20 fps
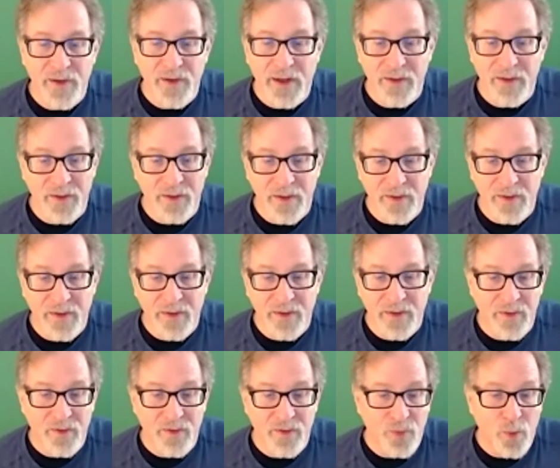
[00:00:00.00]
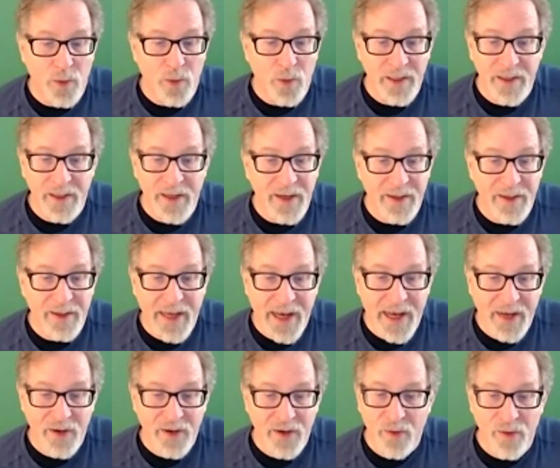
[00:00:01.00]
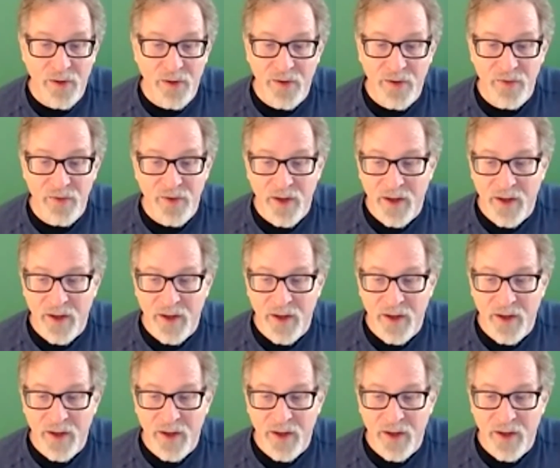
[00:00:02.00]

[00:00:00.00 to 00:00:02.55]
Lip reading: got 28 categories.